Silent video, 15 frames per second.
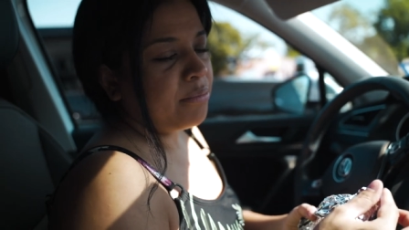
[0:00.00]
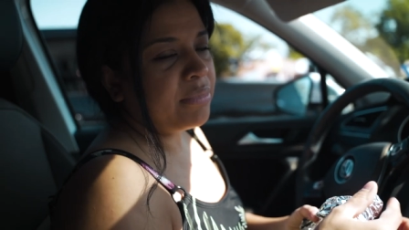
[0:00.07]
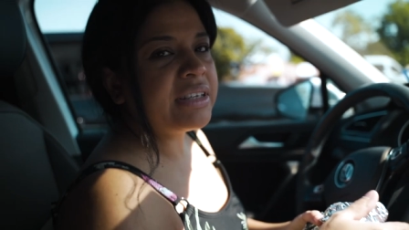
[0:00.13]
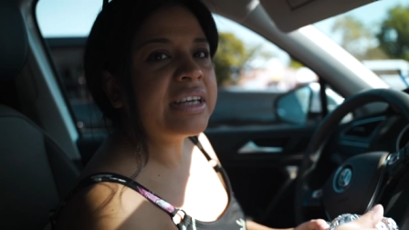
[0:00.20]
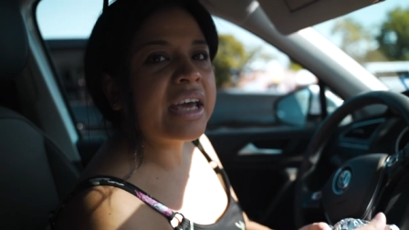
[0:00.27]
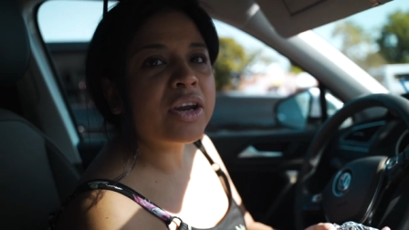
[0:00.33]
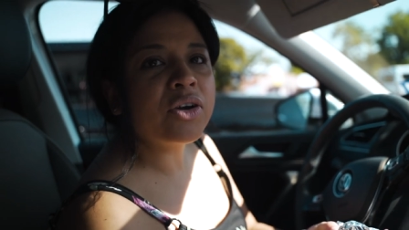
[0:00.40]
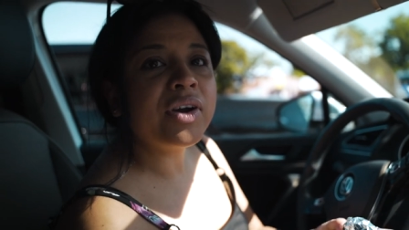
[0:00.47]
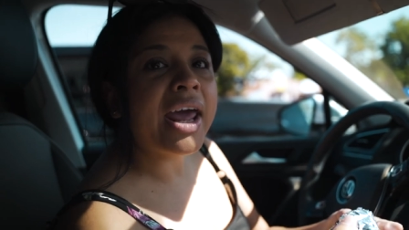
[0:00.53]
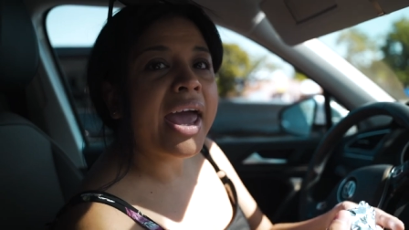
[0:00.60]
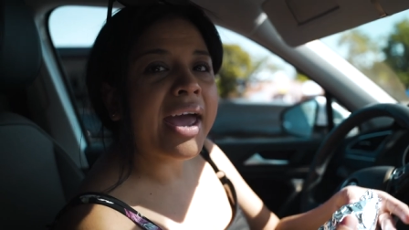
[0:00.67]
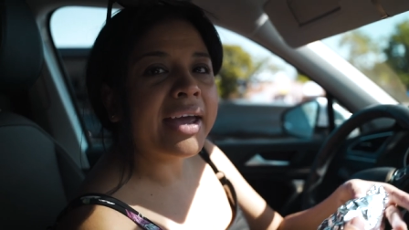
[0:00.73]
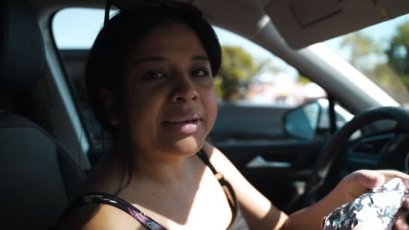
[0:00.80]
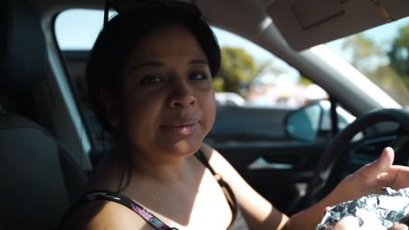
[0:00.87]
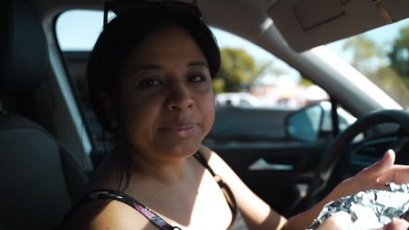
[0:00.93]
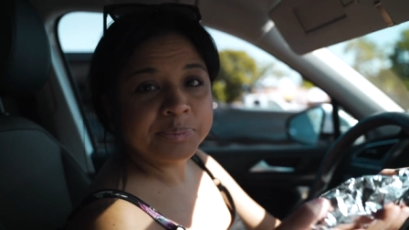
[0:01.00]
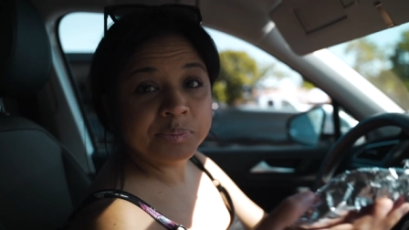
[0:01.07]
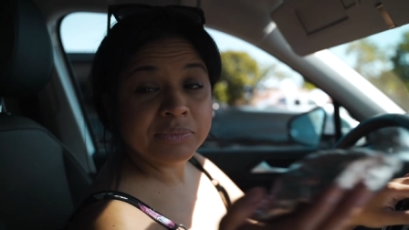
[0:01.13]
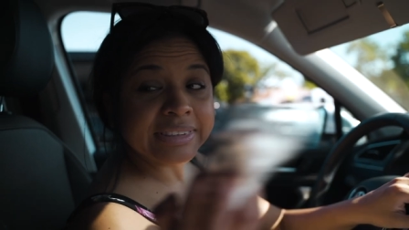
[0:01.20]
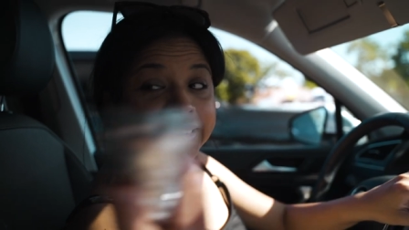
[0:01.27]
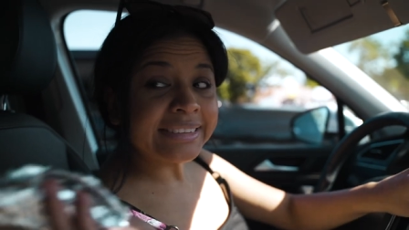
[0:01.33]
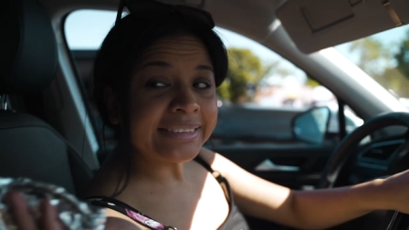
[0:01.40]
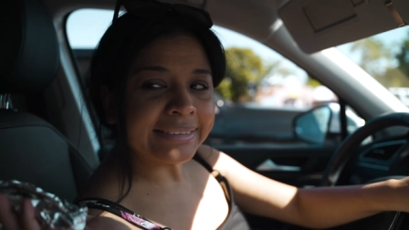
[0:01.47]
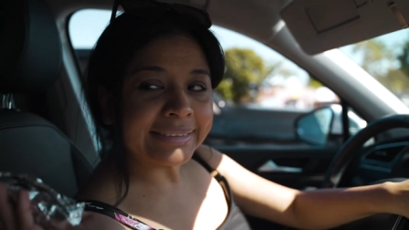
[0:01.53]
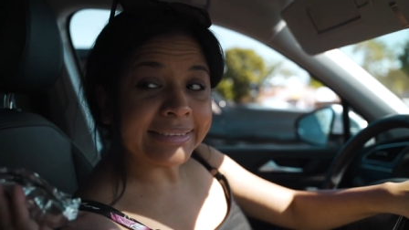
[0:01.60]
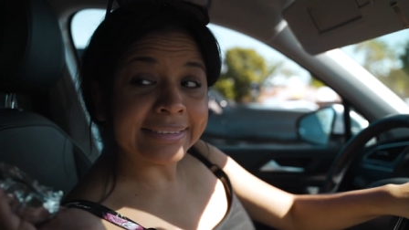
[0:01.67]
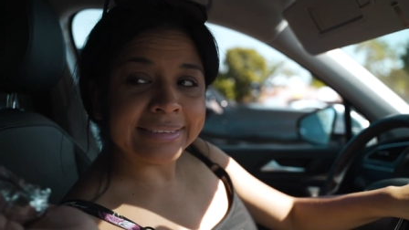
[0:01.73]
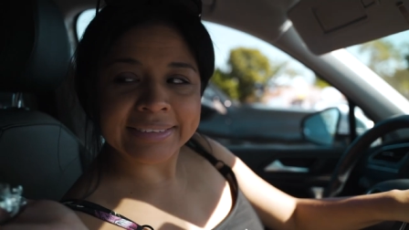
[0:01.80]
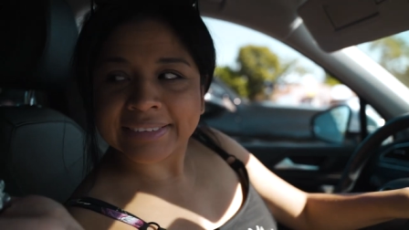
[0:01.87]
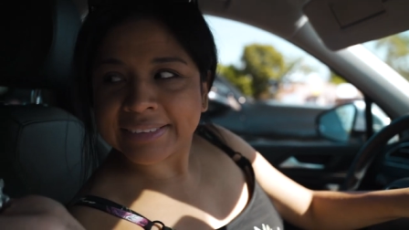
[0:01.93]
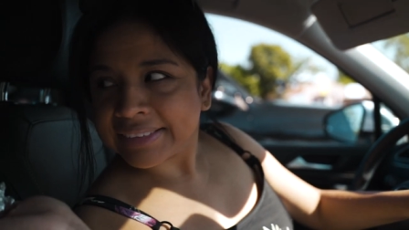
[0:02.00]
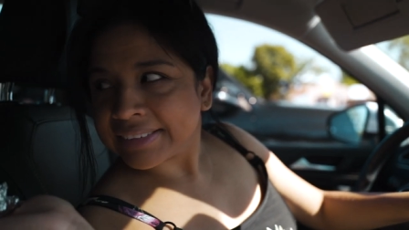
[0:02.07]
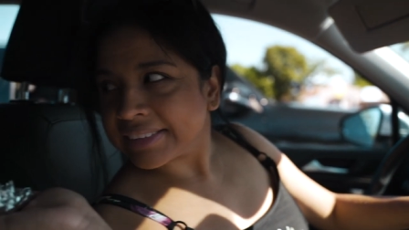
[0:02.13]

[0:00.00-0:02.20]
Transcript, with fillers: Potato and egg. Potato and egg, yeah,